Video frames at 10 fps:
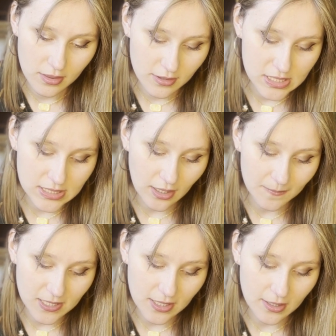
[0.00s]
the
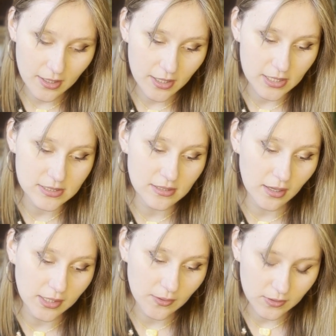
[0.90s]
denominator is
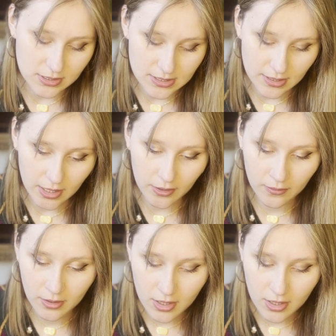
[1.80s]
not equal to 0.